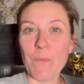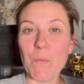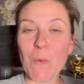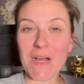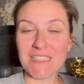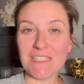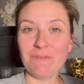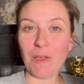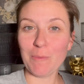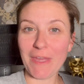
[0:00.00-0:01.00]
was
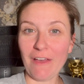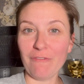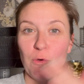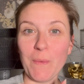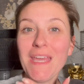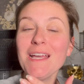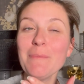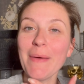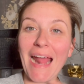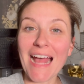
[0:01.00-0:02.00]
filming a full week,
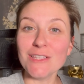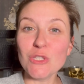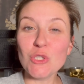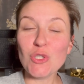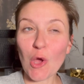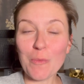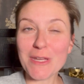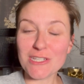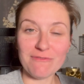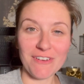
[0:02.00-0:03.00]
but I had so
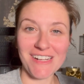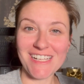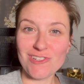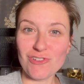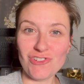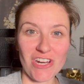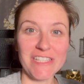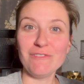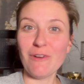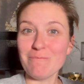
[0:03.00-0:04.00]
much footage
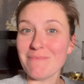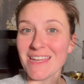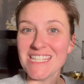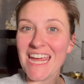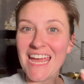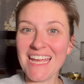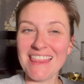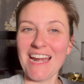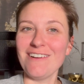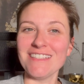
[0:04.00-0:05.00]
just from Monday
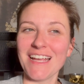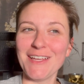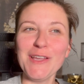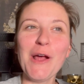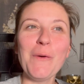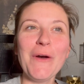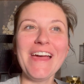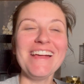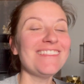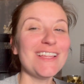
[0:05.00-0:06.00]
that I was like, you know
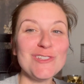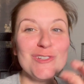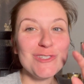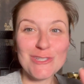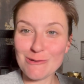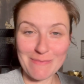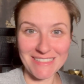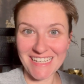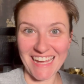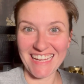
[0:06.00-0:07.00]
what, let's just do
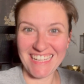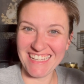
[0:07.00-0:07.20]
Monday.